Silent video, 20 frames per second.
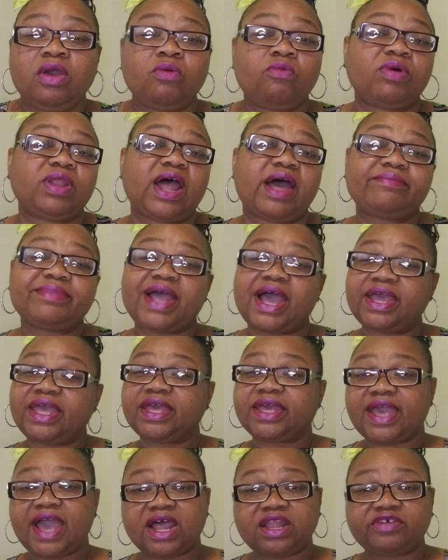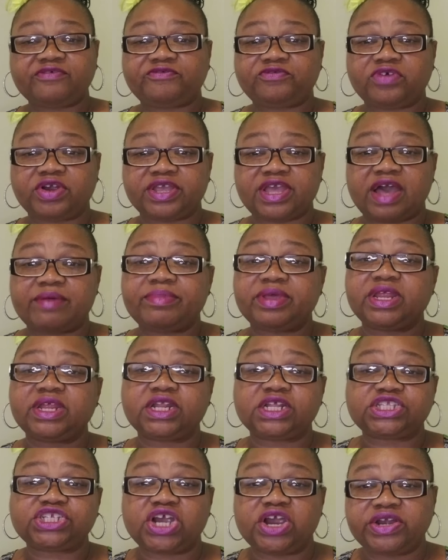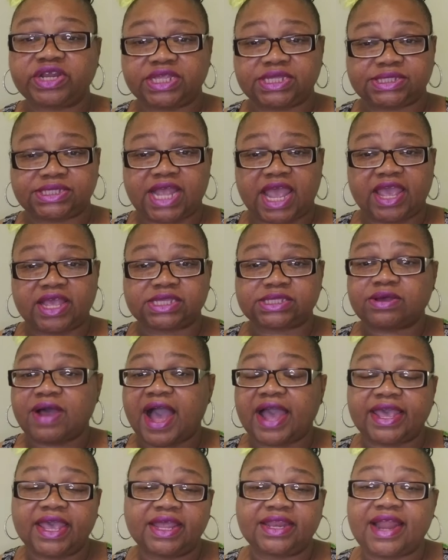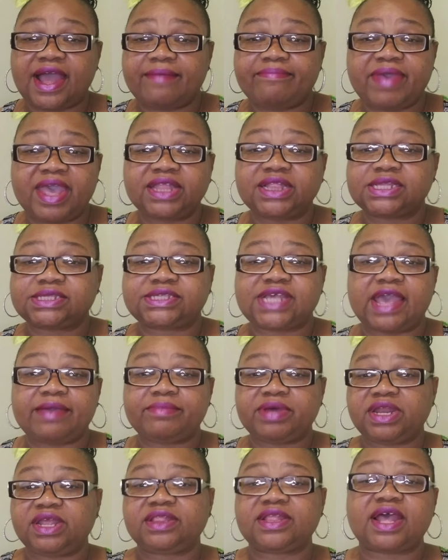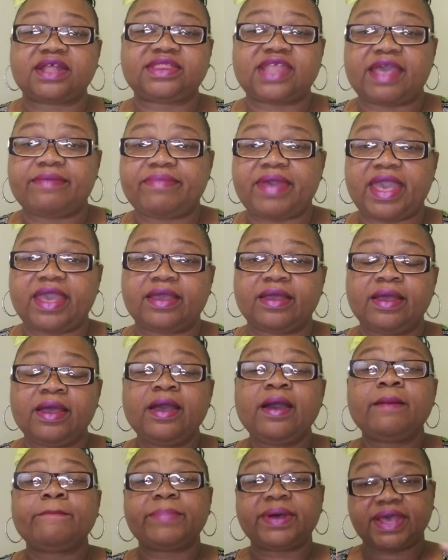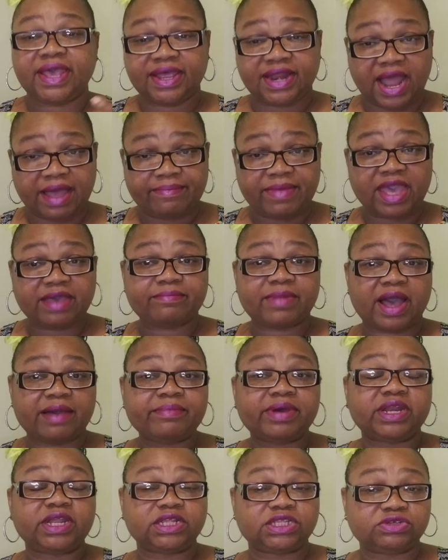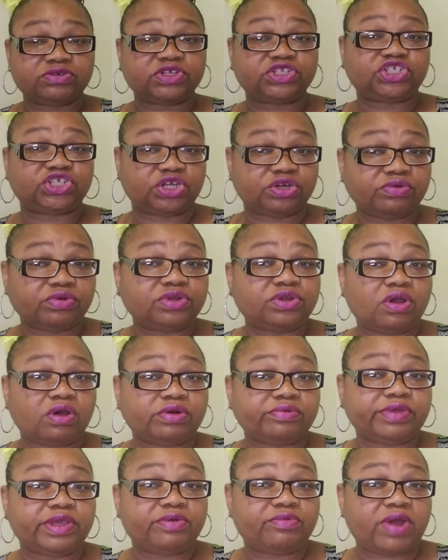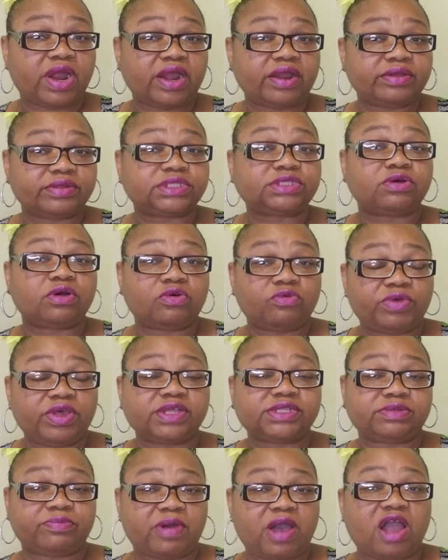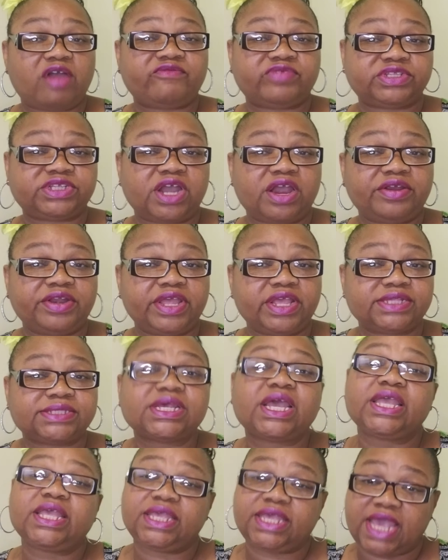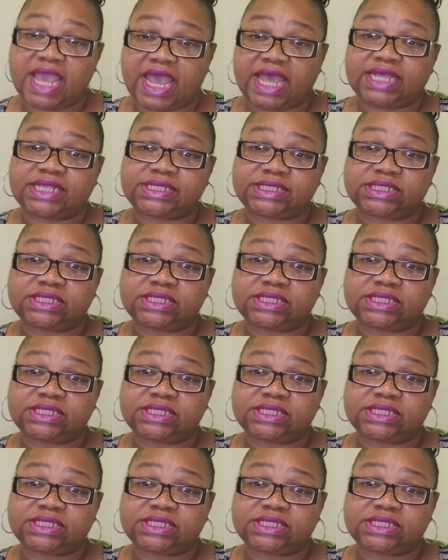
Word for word: Well, I'm not in California. I'm in an attorney state, so I cannot make the same money that they make. But can I make my money doing general notary work, doing wills and power of attorneys? Yes.